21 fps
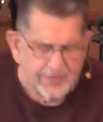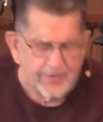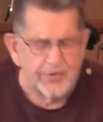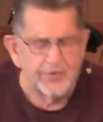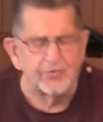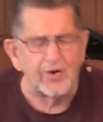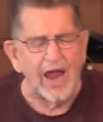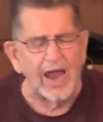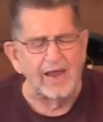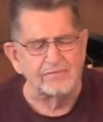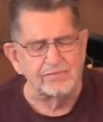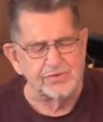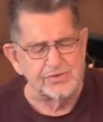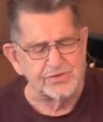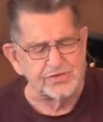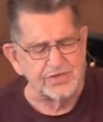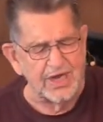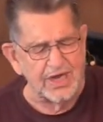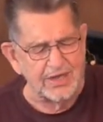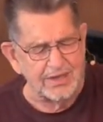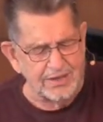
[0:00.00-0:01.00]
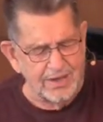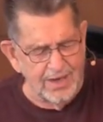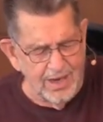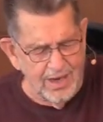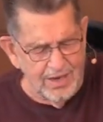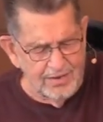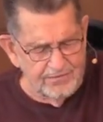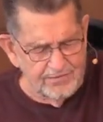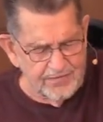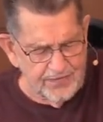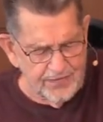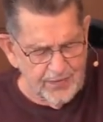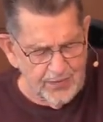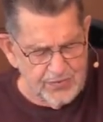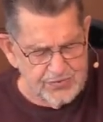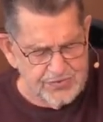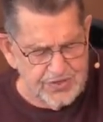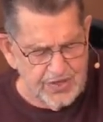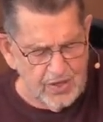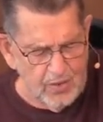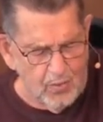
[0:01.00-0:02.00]
in the driver's seat for
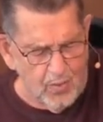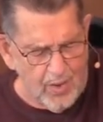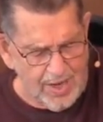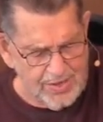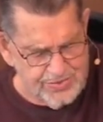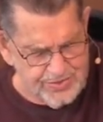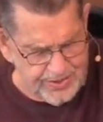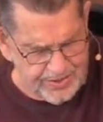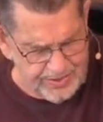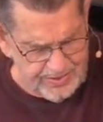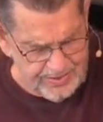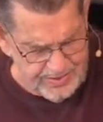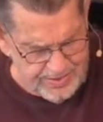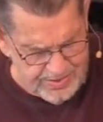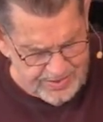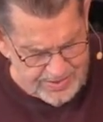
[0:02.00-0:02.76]
those that are watching,